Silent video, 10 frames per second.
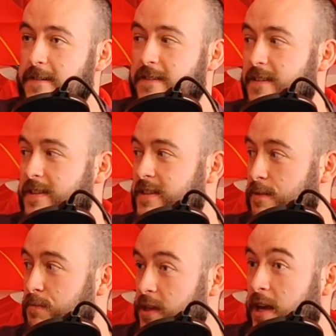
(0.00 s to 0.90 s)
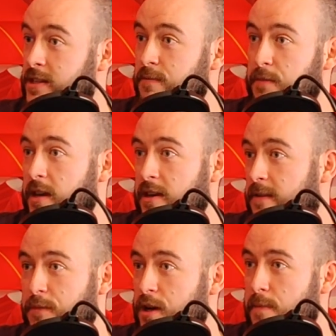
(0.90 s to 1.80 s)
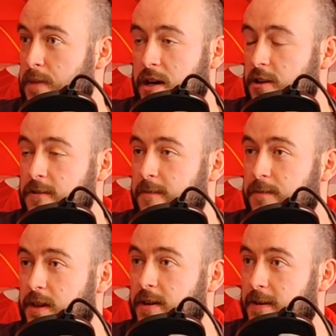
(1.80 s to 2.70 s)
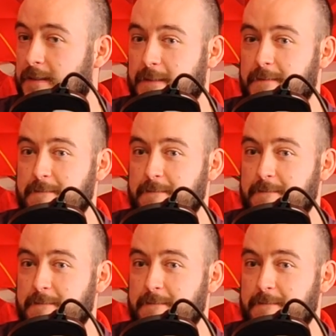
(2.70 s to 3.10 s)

Until we win until, yeah, until May. Yeah. Not going back on. Yeah. yeah.